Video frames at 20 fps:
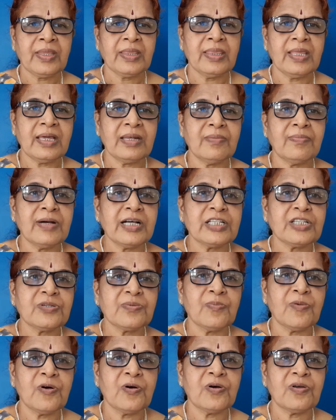then much
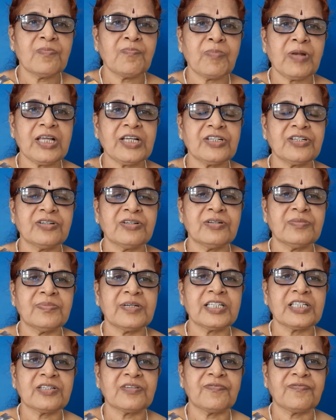more pleasure
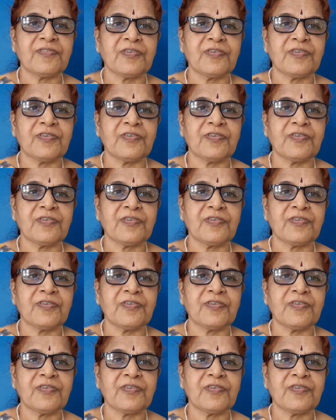must